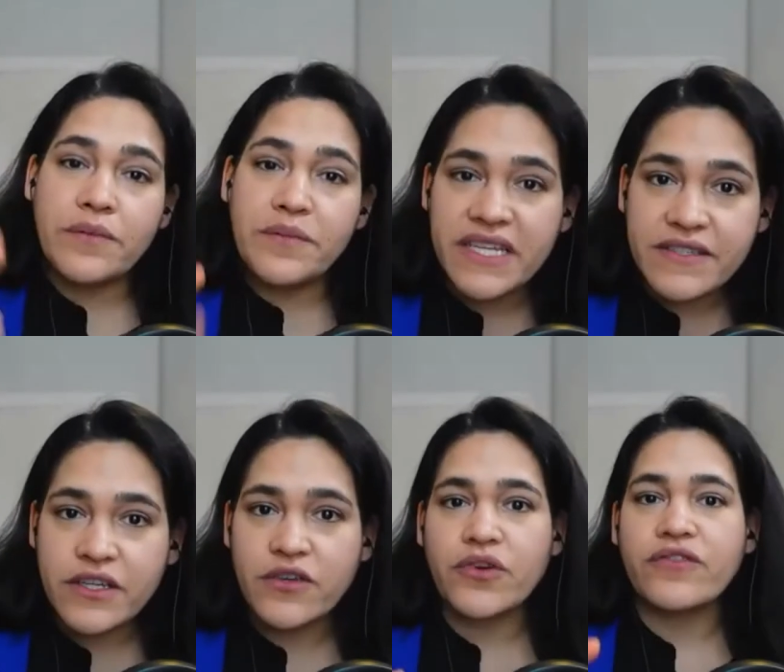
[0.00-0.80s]
media is
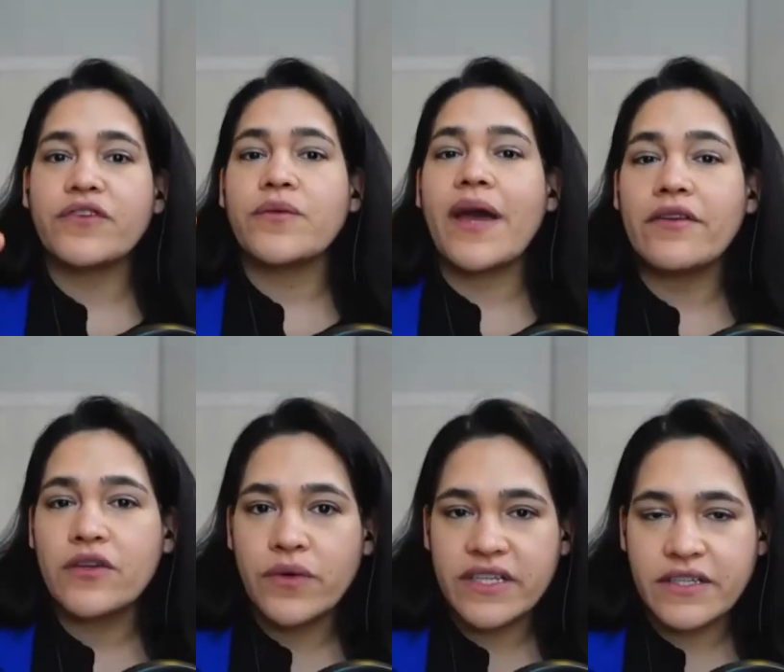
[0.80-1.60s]
going to work for you, how do you
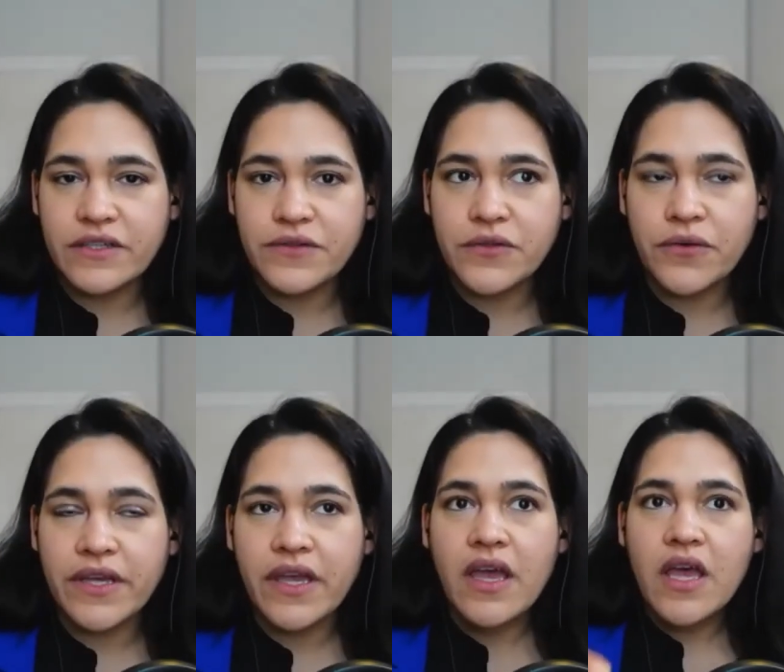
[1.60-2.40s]
want to tell your story?
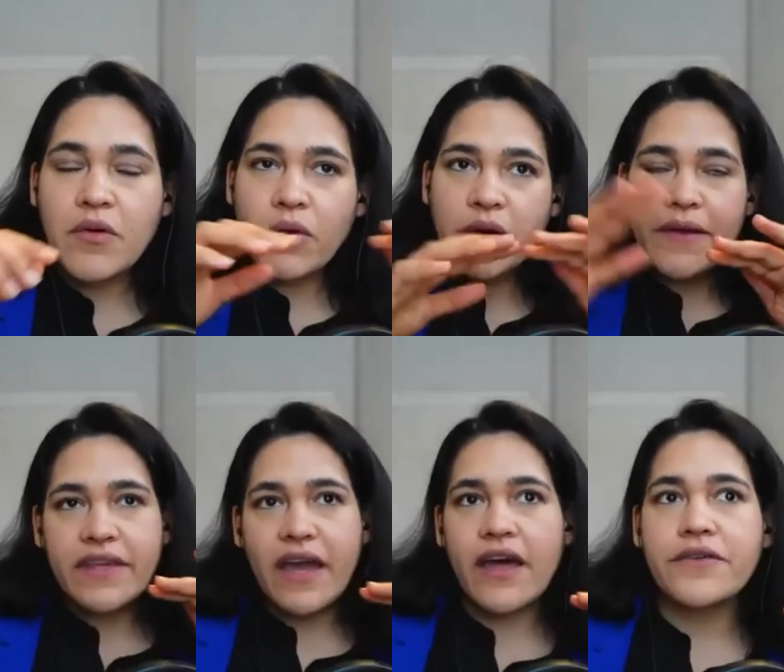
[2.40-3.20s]
But what about the
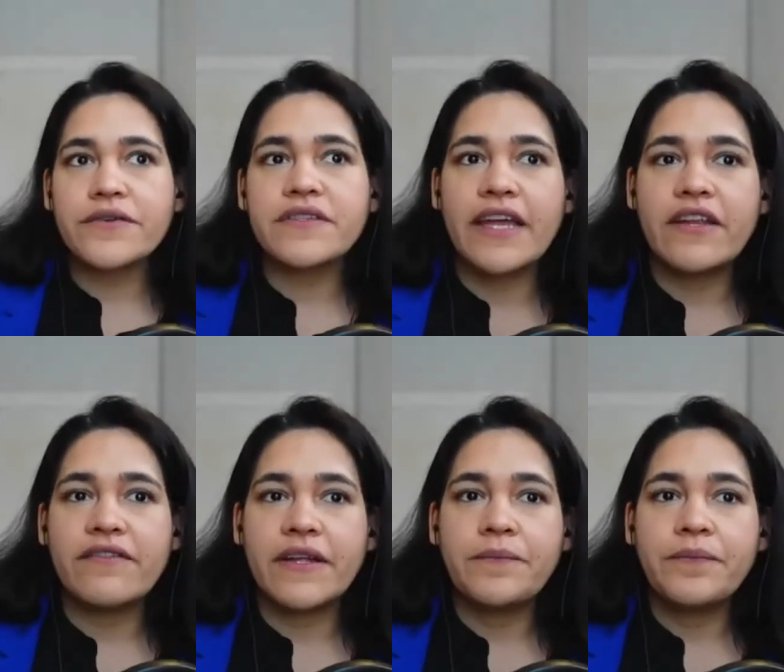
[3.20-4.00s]
other side of
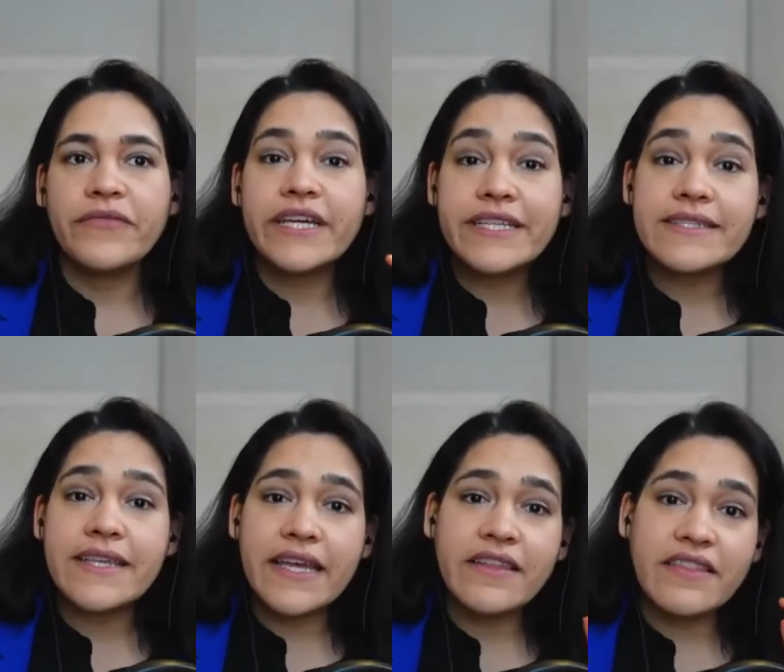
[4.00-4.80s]
it? Let's
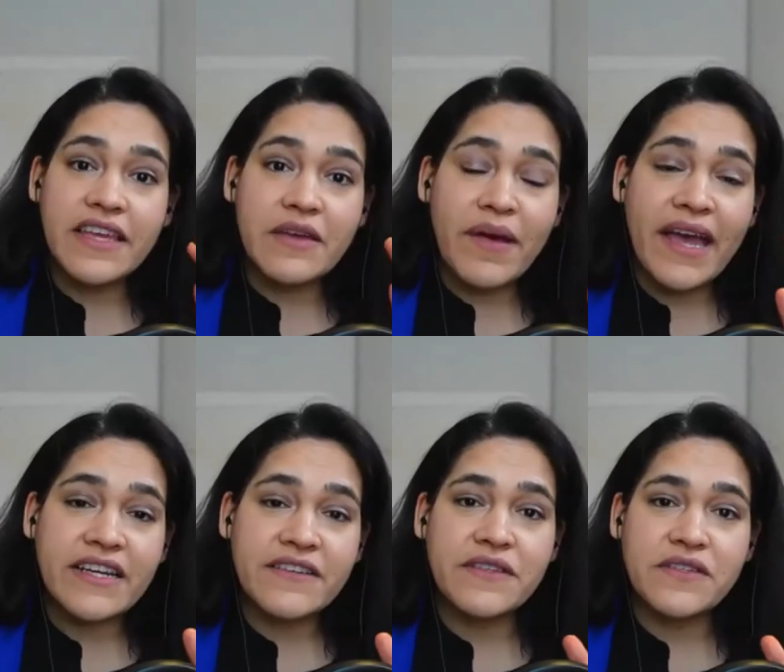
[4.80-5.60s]
say the
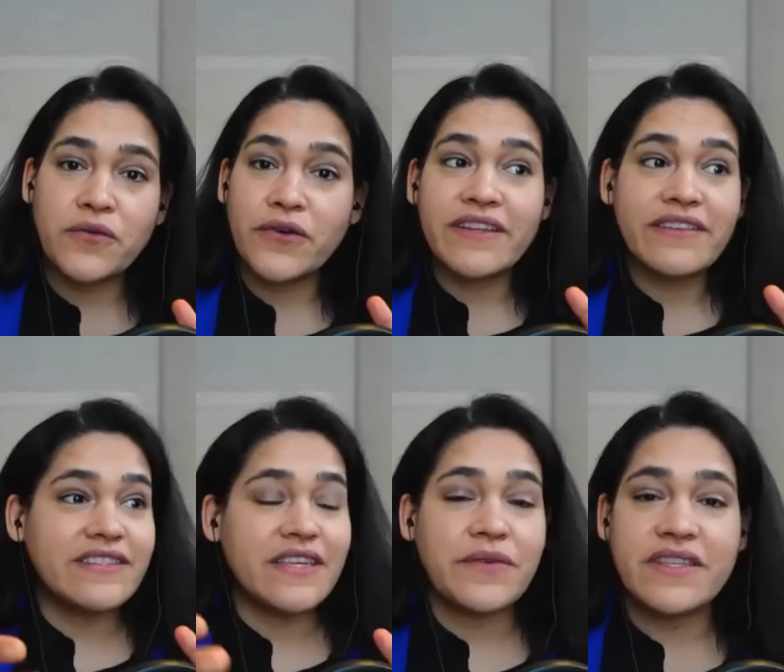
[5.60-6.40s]
impact of the story, let's
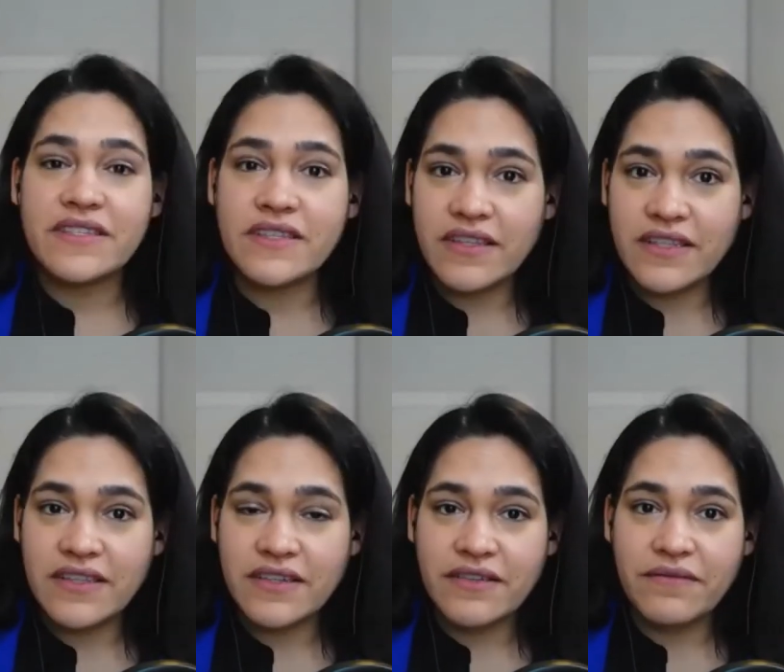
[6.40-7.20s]
say with
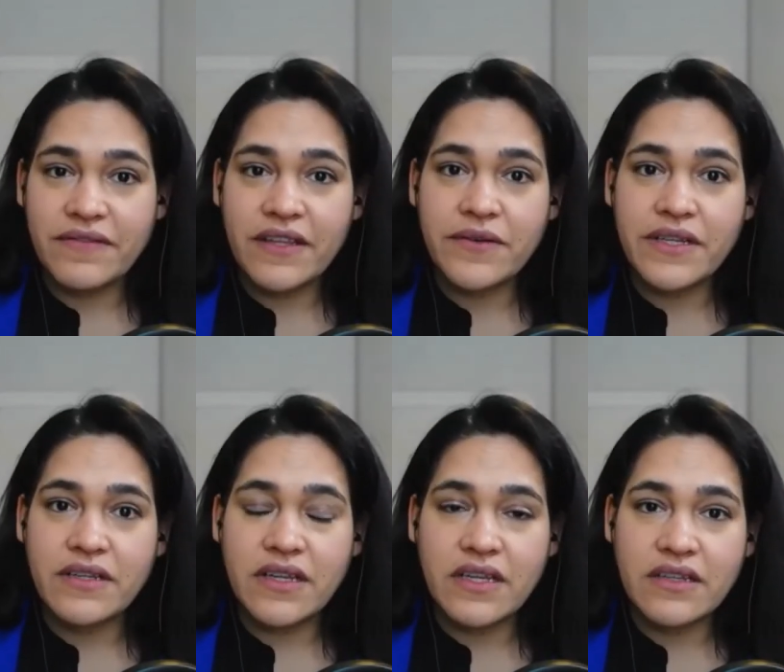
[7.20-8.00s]
the fellow
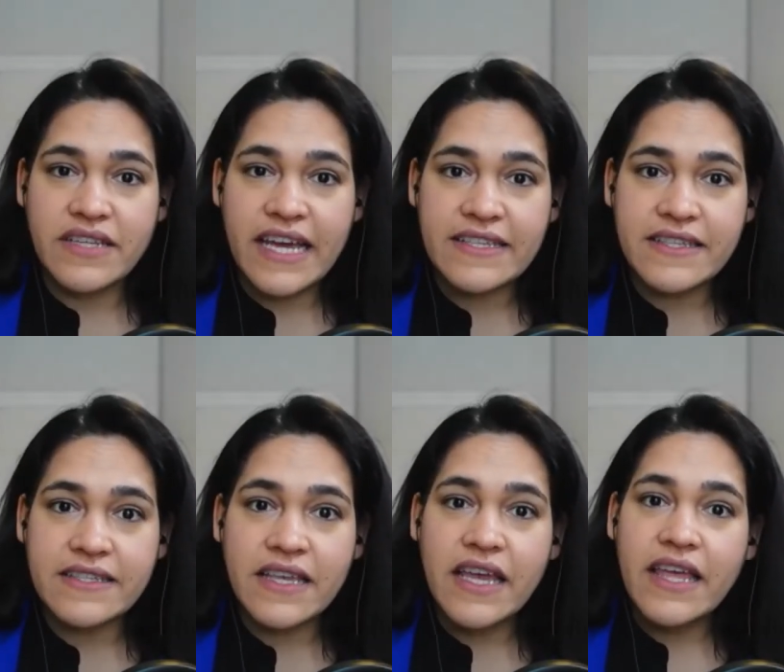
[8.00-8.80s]
in
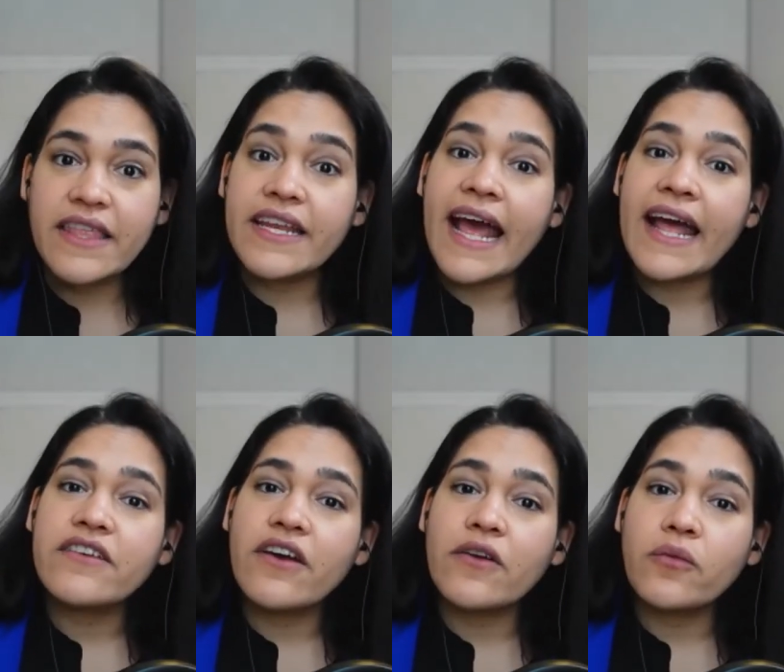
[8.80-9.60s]
Texas, that it hadn't
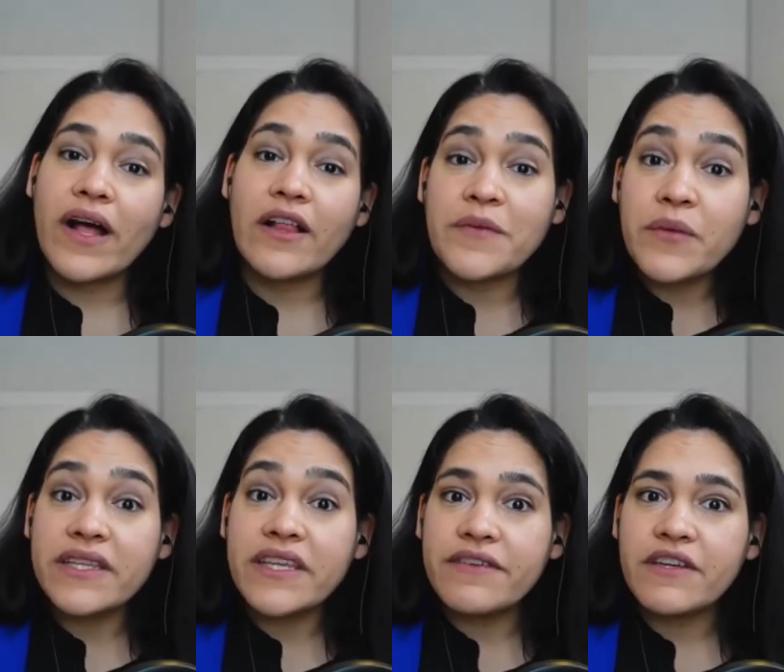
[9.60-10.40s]
gone well. I mean, we
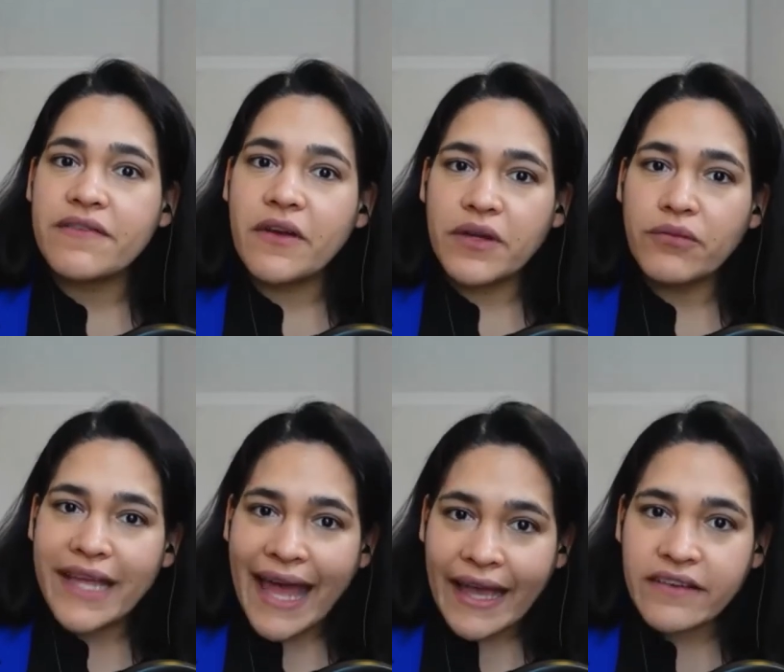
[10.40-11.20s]
live in a very
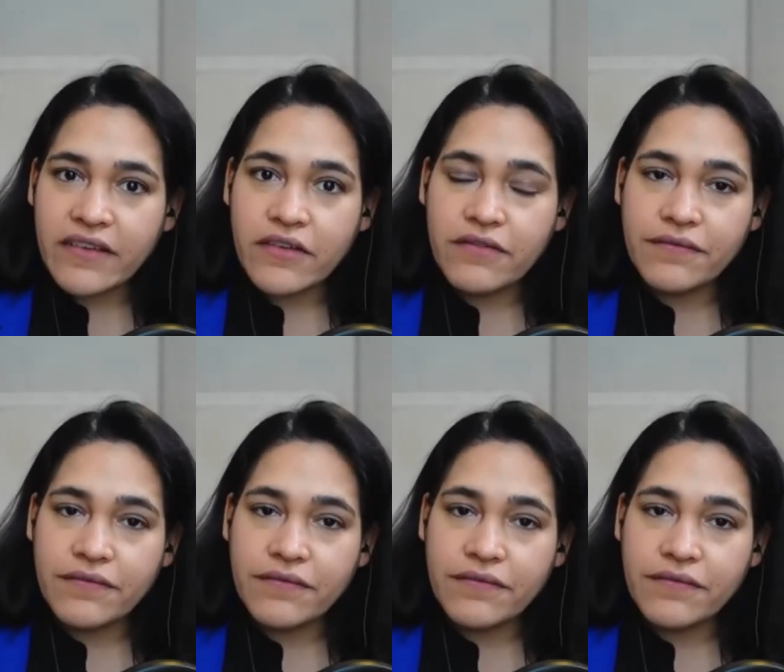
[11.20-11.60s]
reactive